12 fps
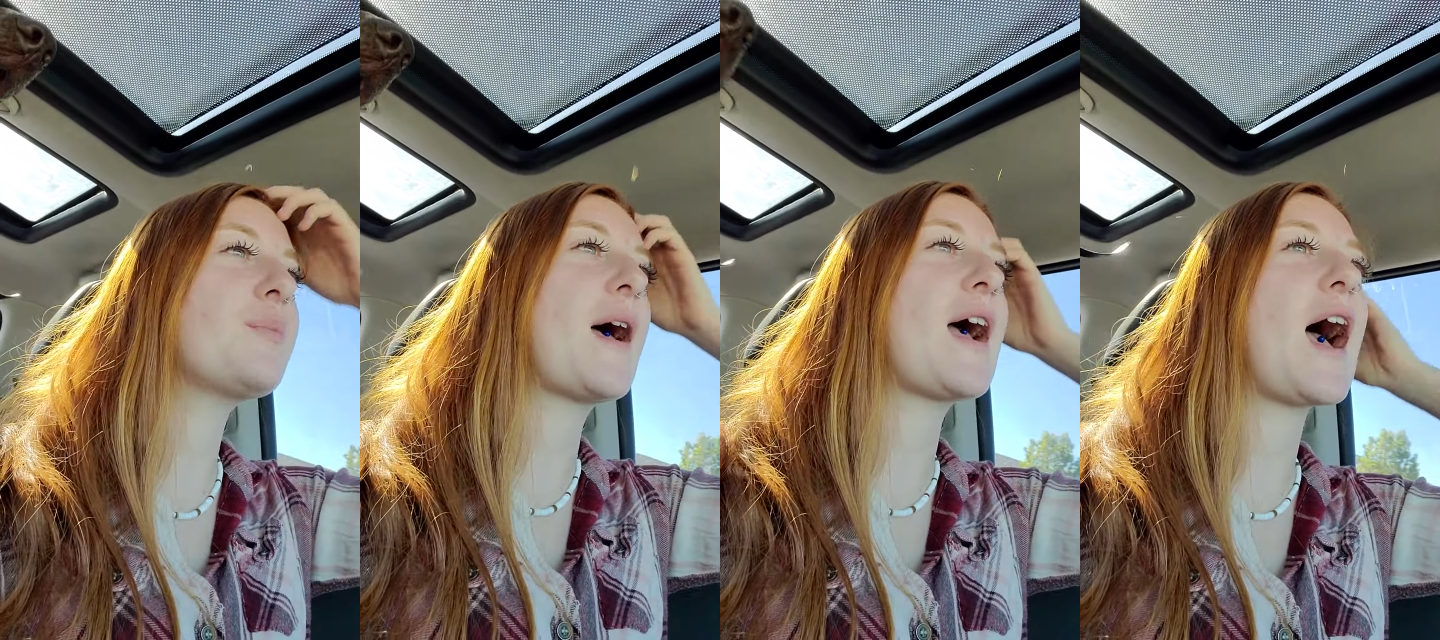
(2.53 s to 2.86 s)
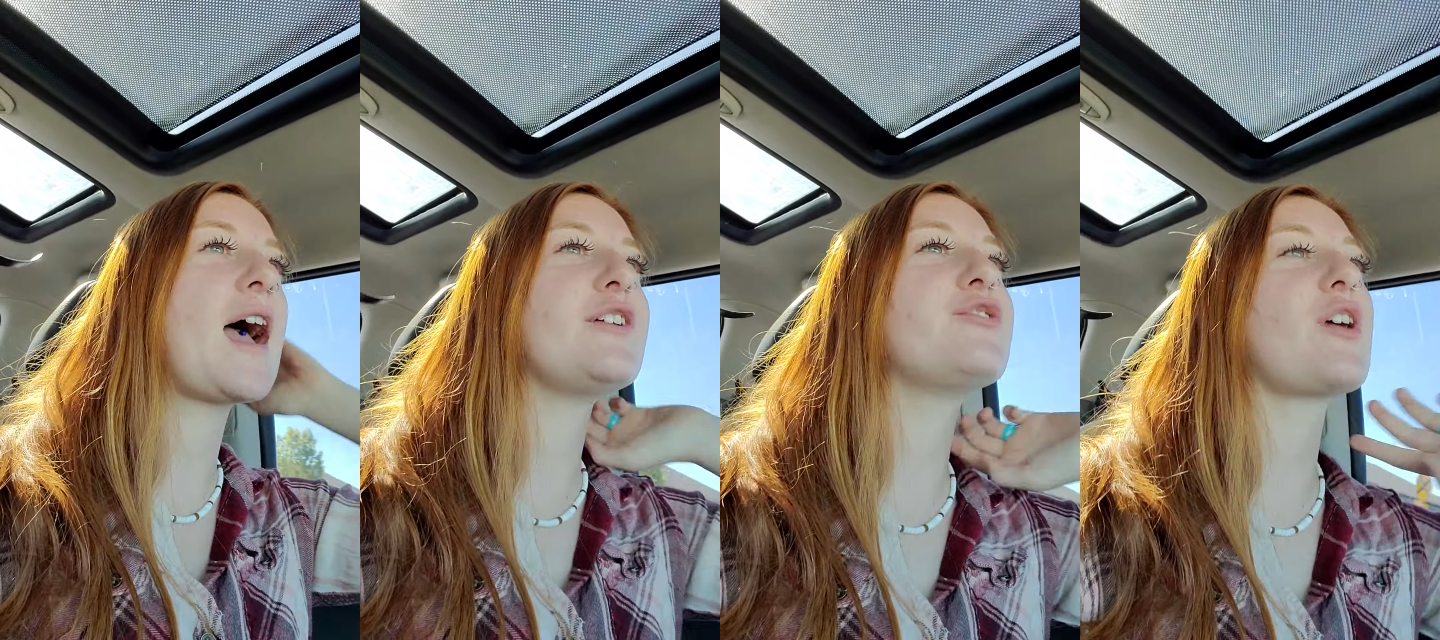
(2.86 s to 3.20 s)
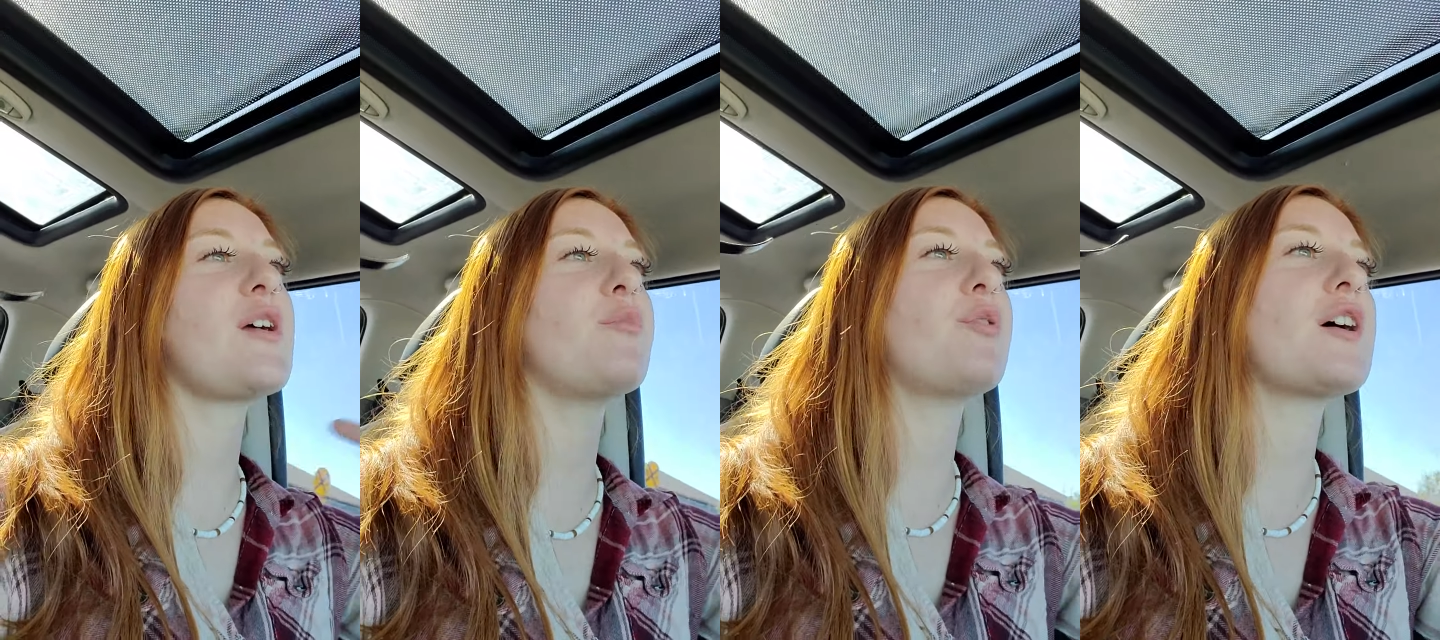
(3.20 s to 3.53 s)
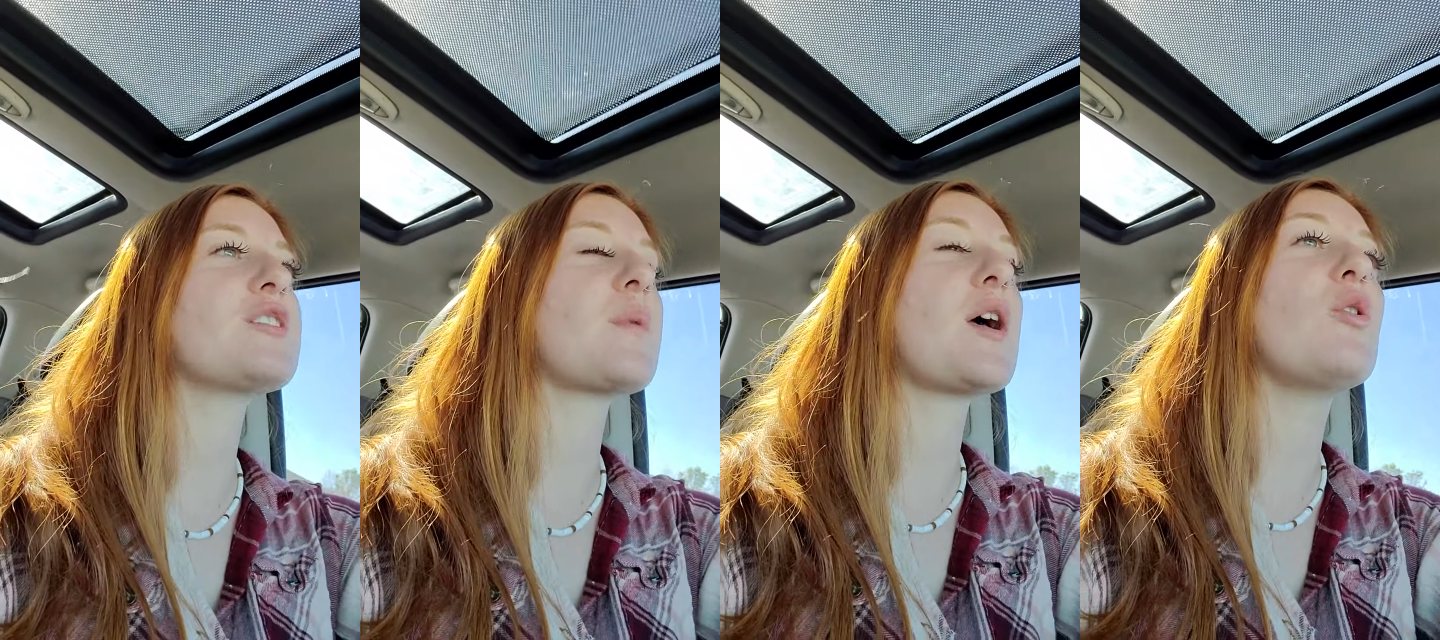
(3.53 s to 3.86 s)
my Hydrate
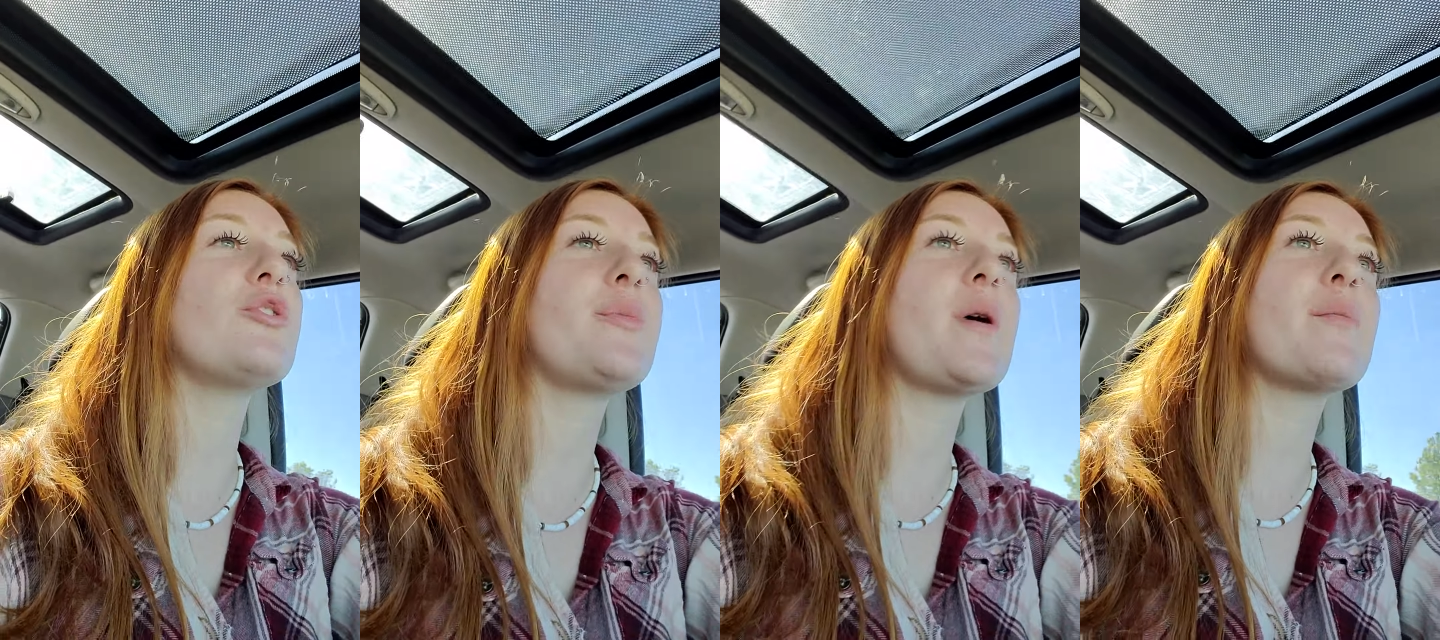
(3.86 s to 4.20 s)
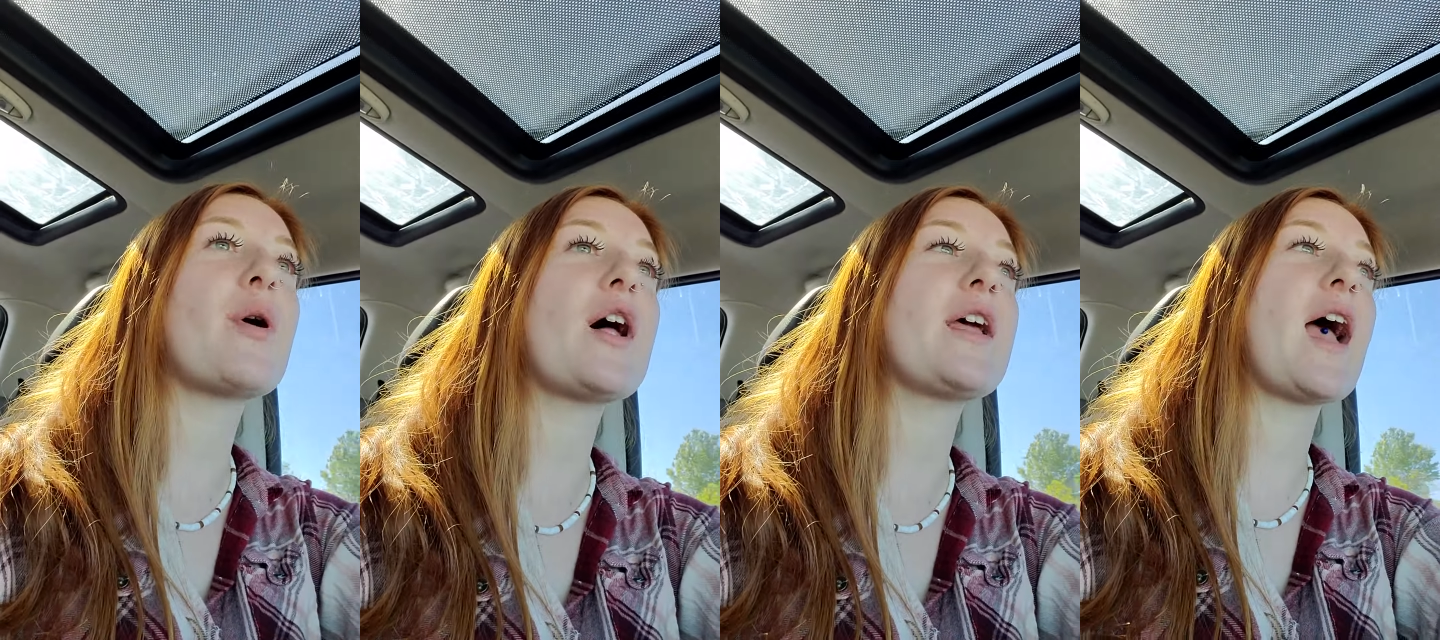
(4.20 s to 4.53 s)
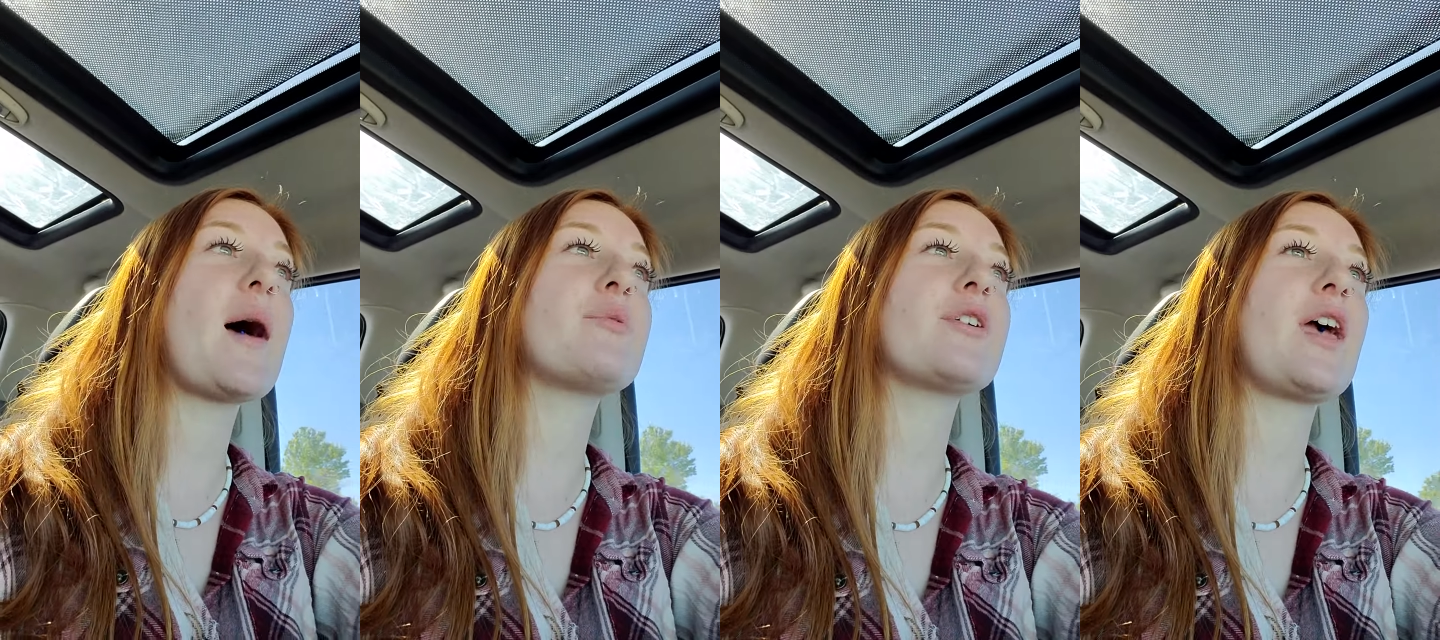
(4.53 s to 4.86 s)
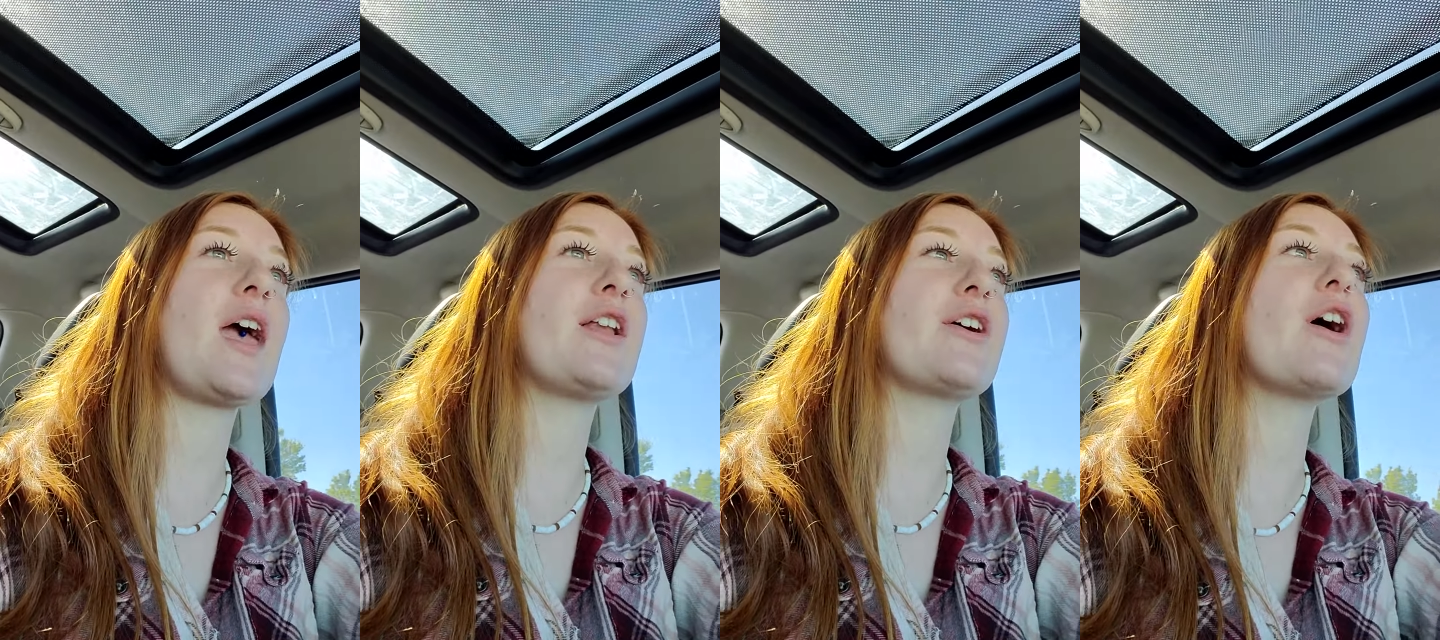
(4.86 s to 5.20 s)
Plus, my Ultimate Body
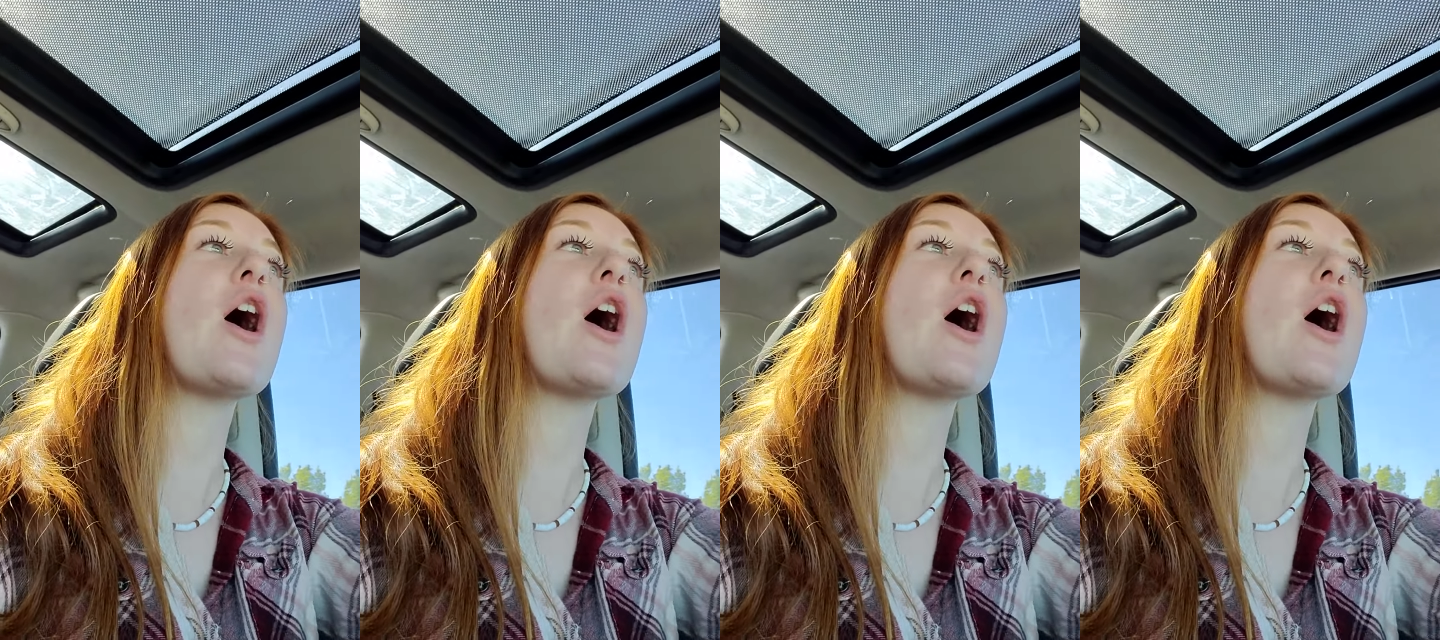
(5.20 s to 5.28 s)
Applicator,